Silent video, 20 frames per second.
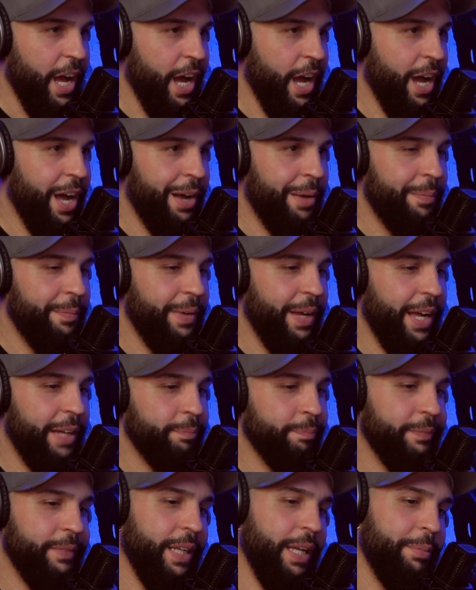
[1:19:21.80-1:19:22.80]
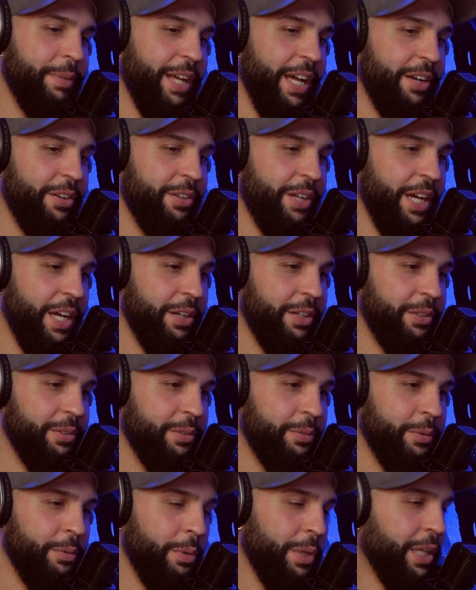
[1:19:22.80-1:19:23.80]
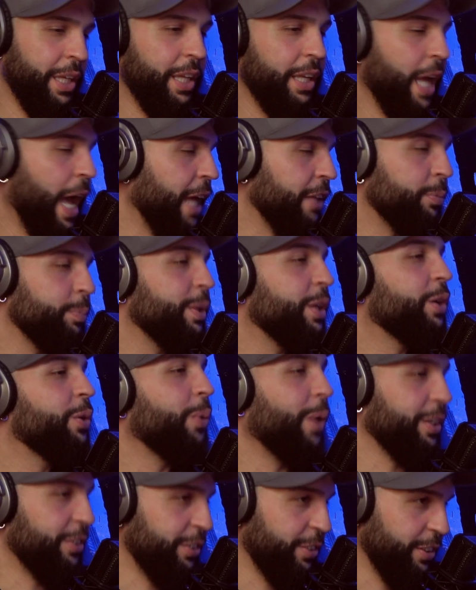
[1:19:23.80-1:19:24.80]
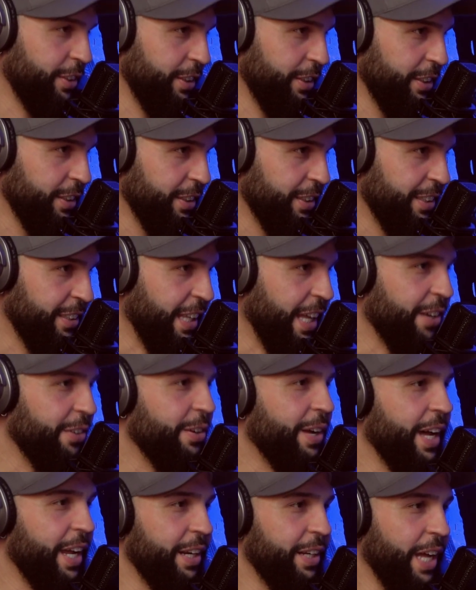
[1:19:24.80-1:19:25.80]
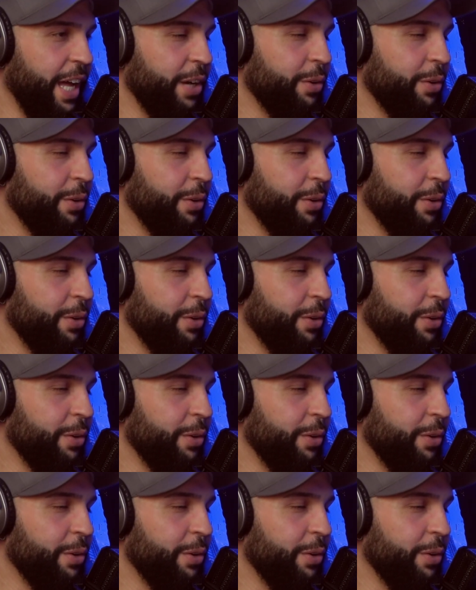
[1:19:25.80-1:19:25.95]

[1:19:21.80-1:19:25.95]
I mean, I don't know how to ask me a question because I don't know how to.